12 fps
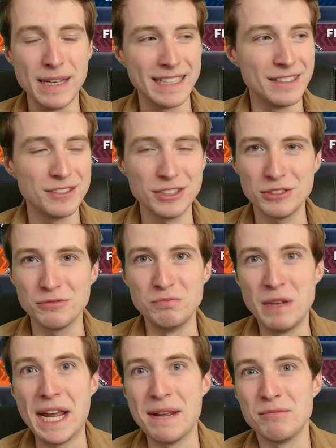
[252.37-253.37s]
big
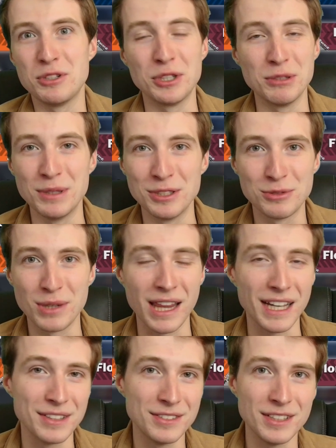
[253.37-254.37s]
name tournaments, really,
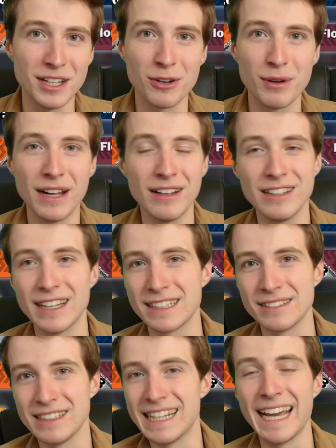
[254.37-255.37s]
like CRL,
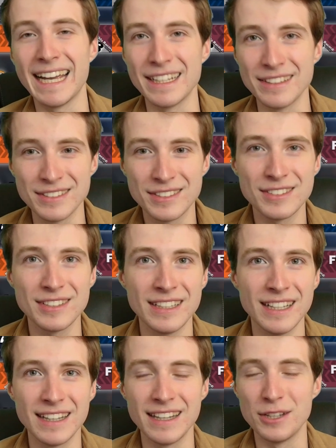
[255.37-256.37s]
like LANs
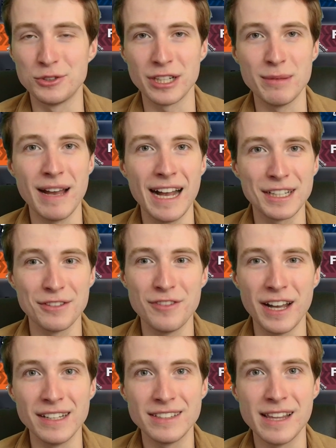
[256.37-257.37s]
and the DreamHack
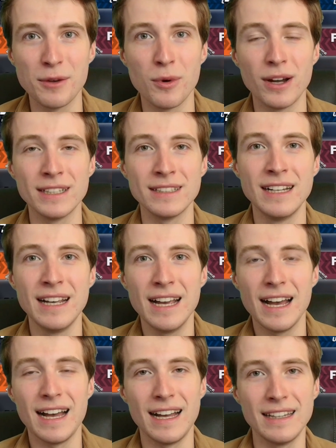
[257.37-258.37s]
events they won
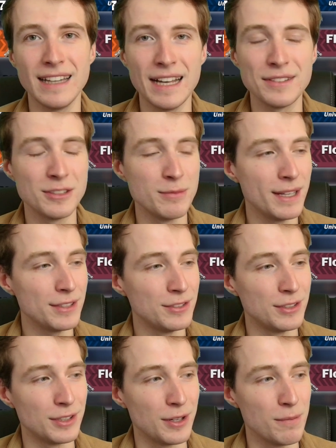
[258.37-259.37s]
last
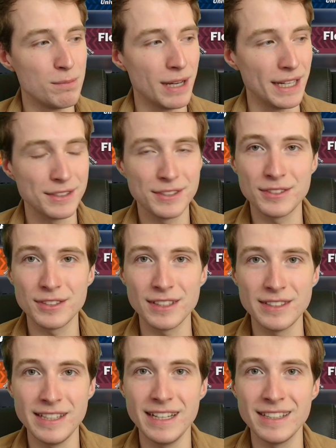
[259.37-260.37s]
semester. But
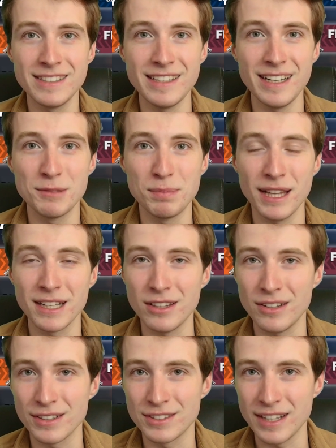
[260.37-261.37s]
TNT is playing
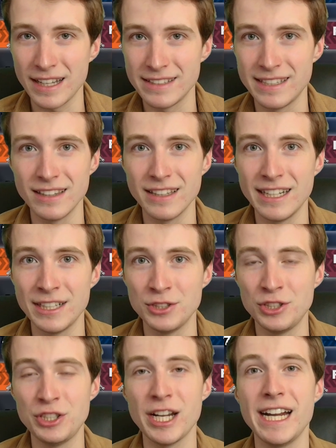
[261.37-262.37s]
alongside Dylan and
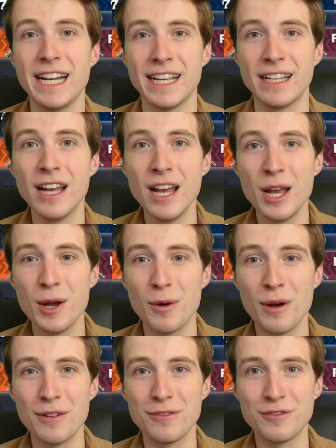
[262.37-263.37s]
Shady,
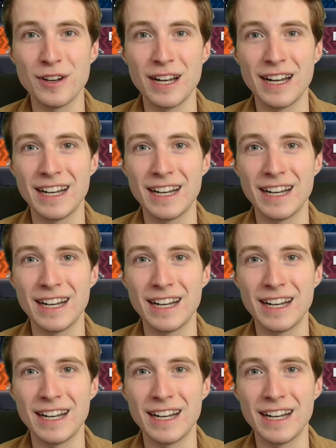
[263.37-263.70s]
who have